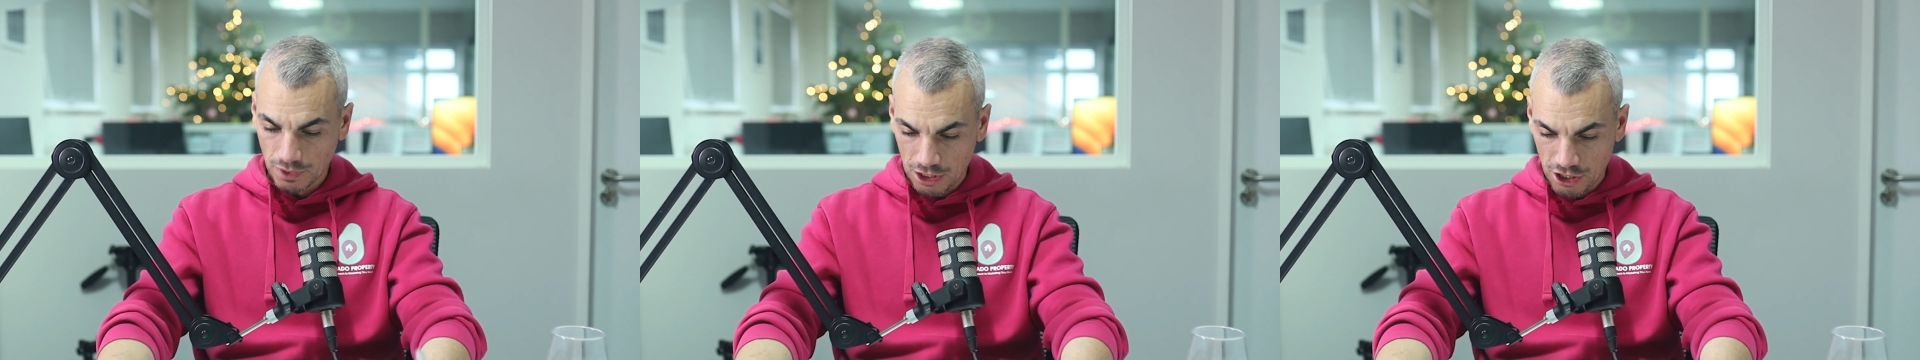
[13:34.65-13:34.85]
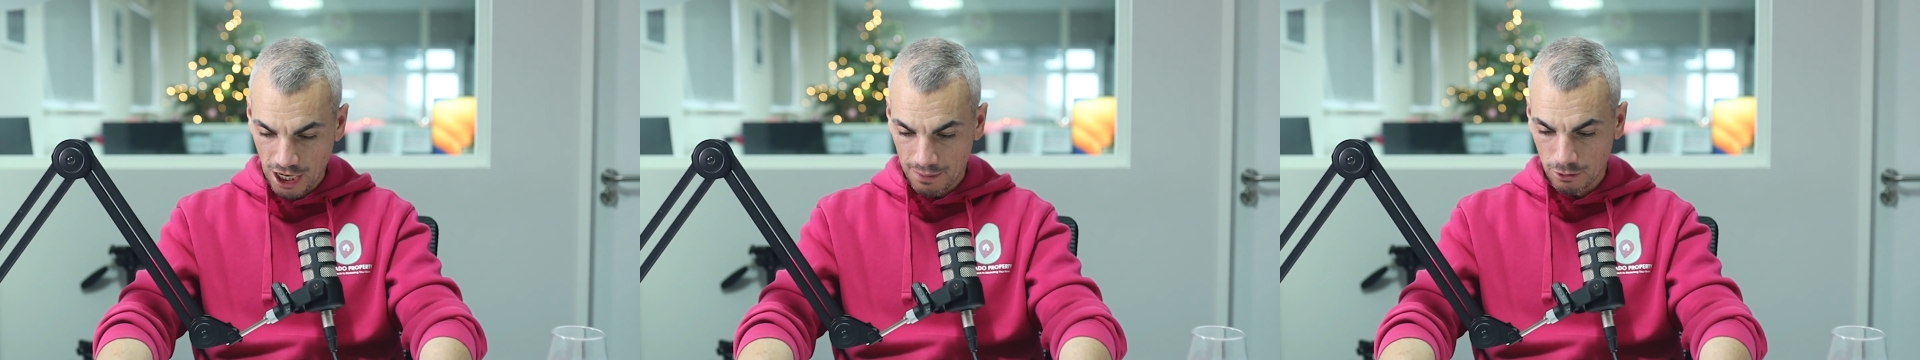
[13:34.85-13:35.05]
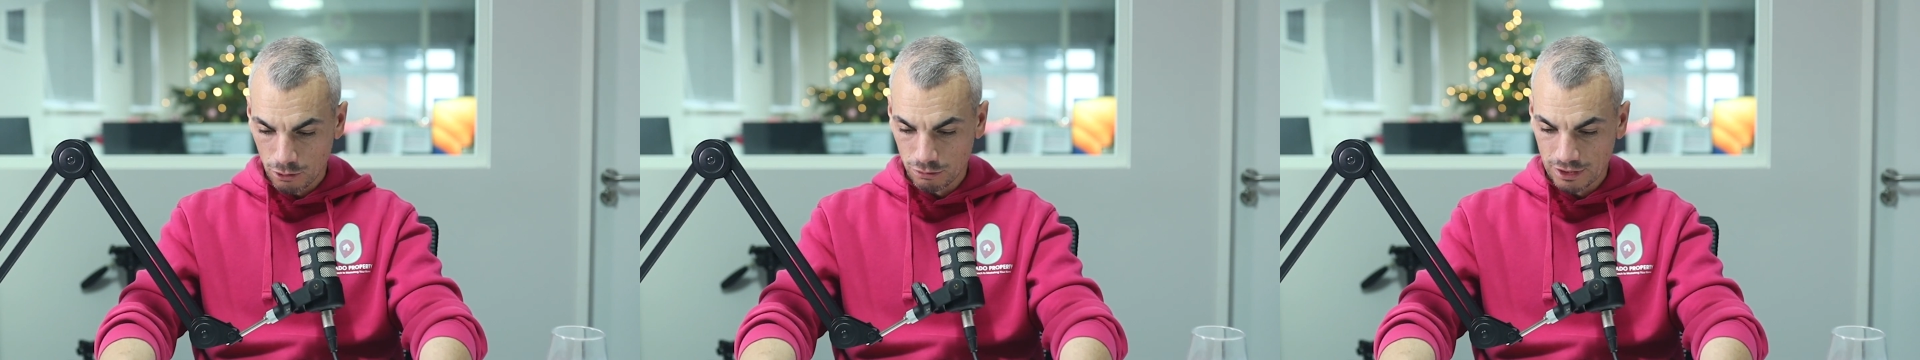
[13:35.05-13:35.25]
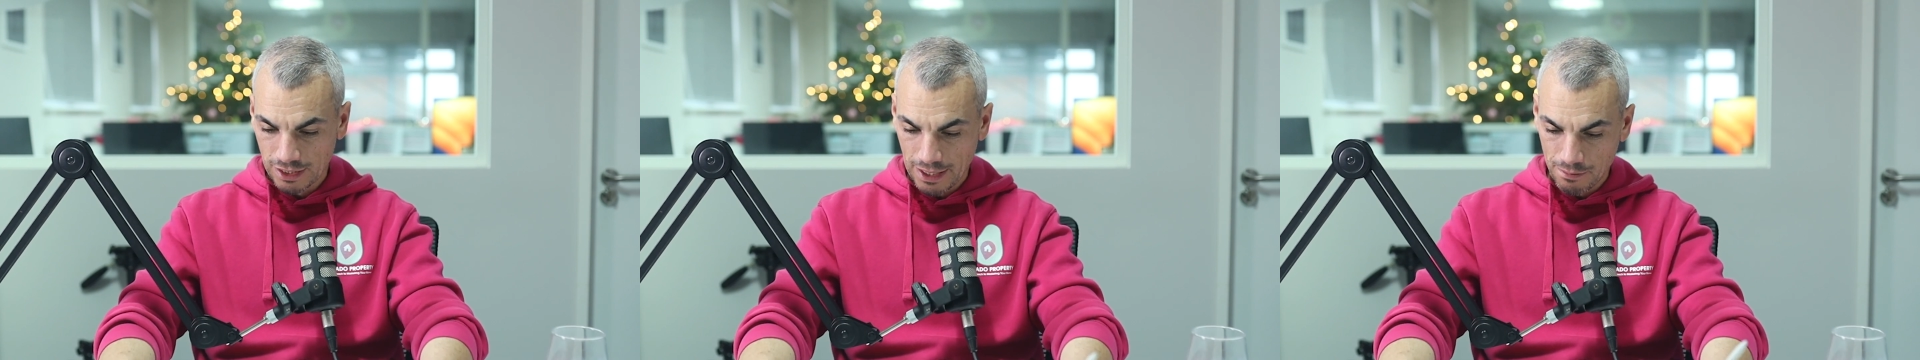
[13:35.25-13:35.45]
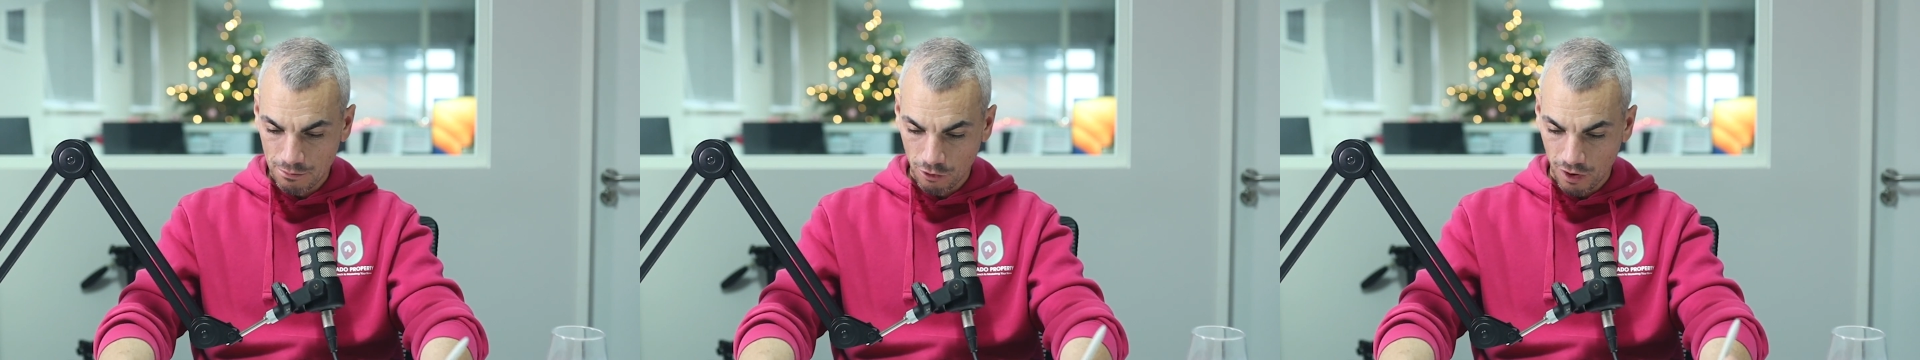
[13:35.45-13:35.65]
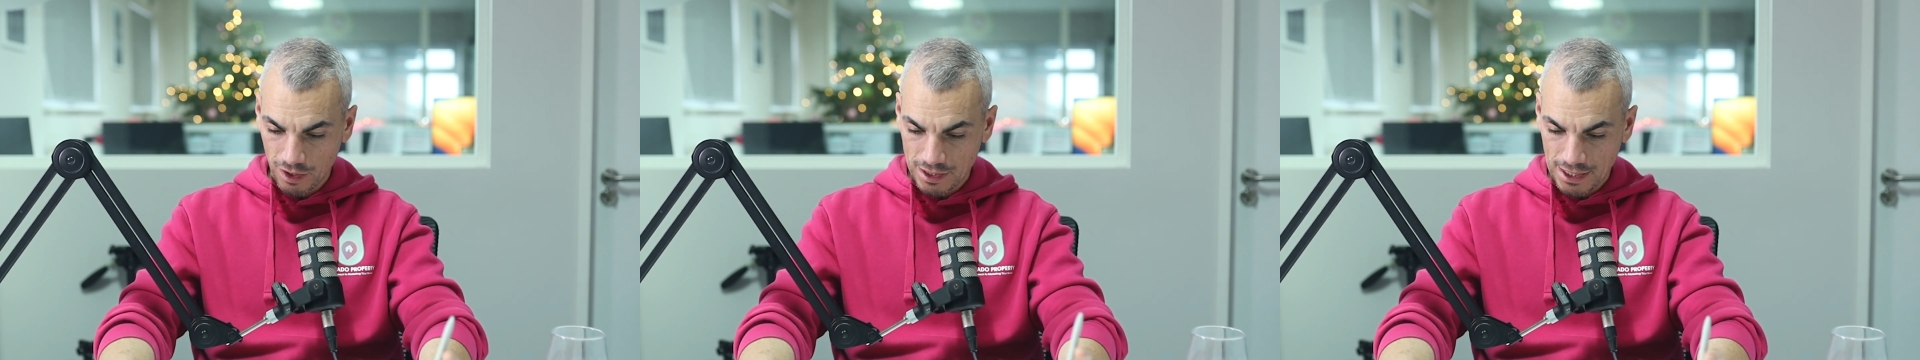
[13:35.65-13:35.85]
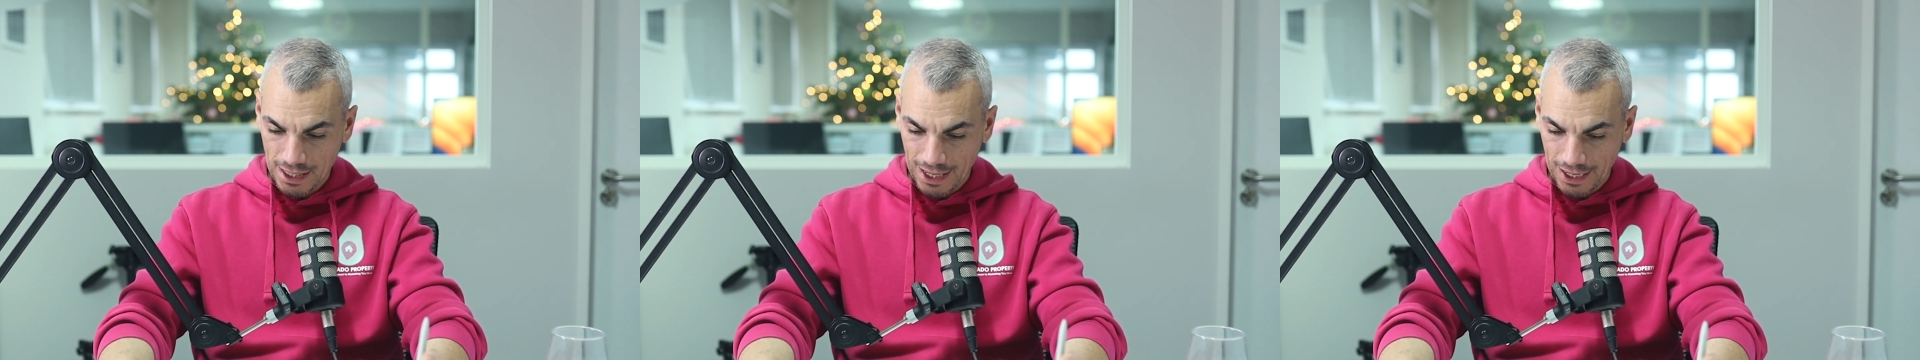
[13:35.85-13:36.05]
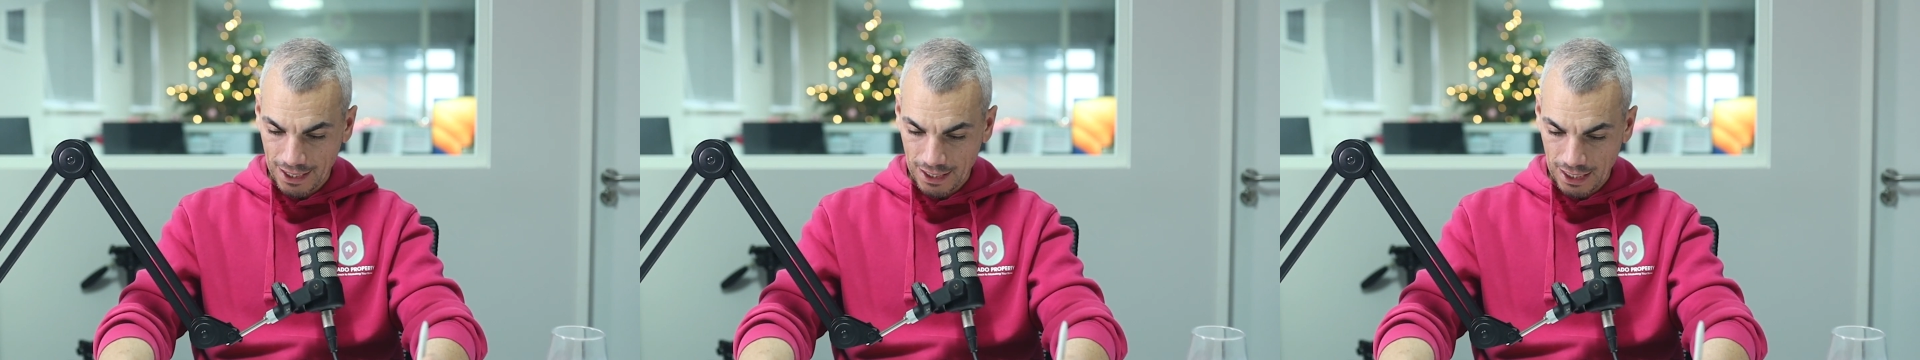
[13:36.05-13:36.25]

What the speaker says: a chap called Tim writes that,